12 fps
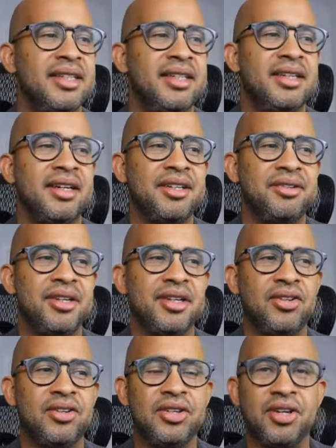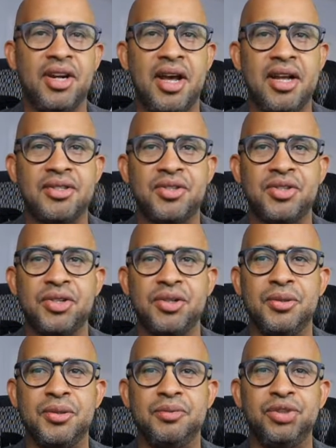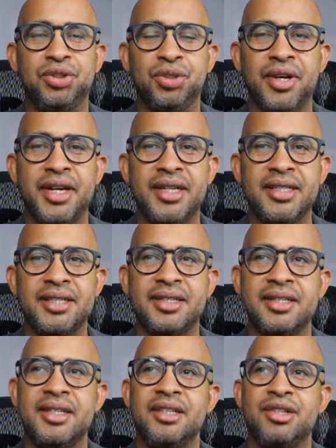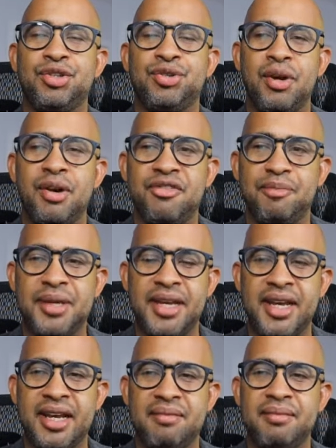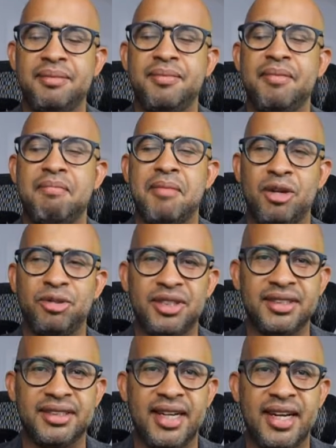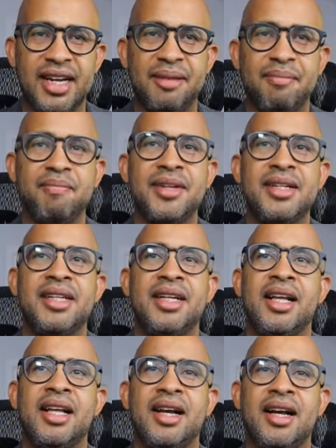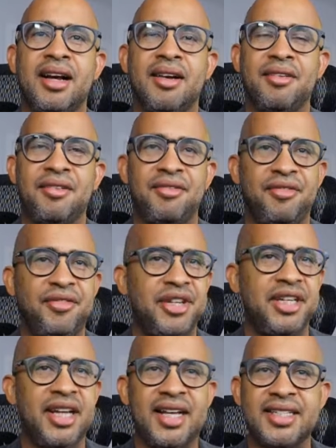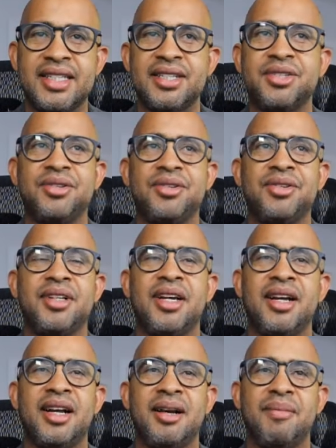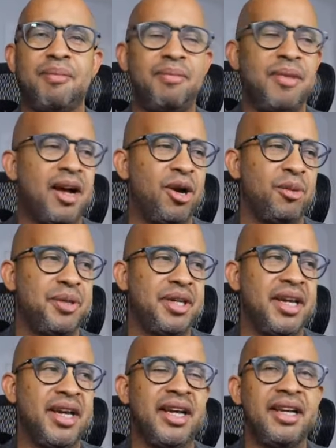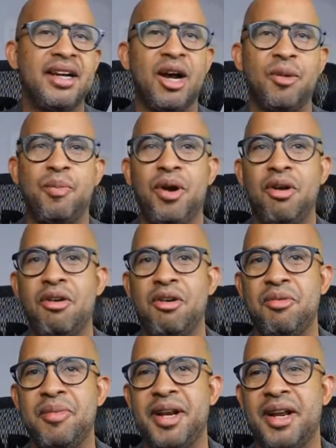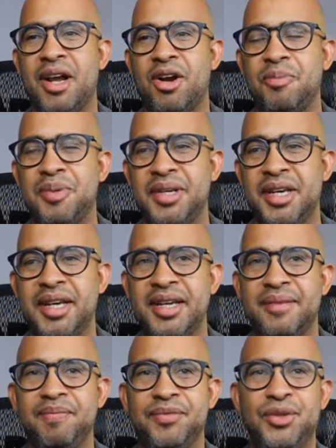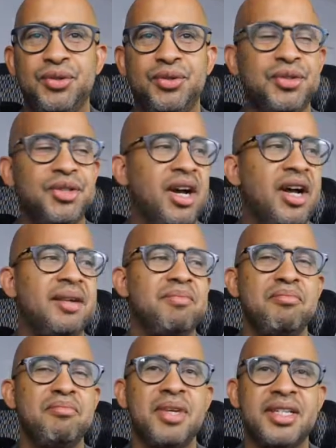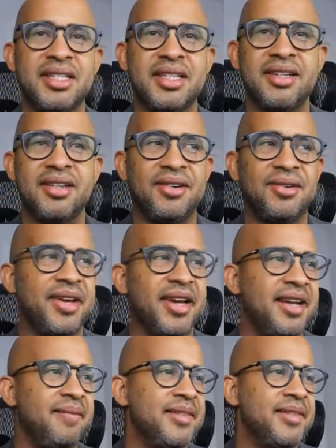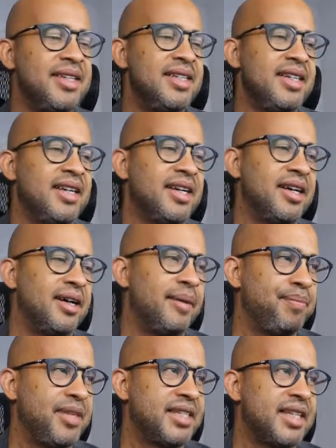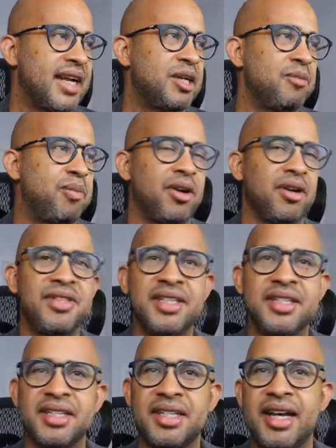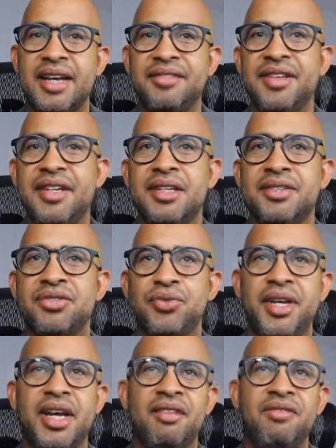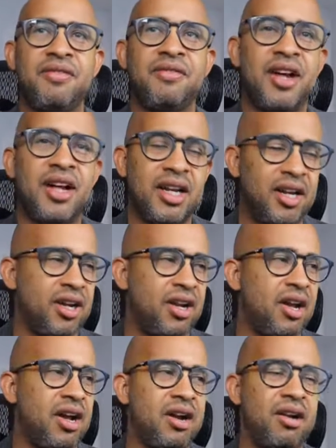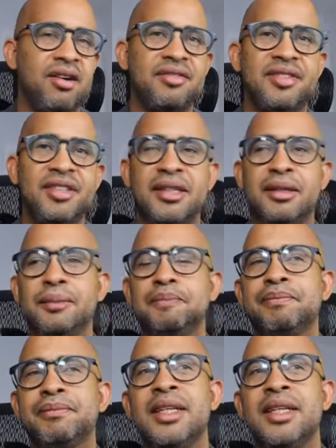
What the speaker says: You're gonna learn lots. So join us 12 p.m. Mountain Time. Free lessons on RPA, Power Automate RPA. Do not miss it. Okay. The second part of this live is we have a lot of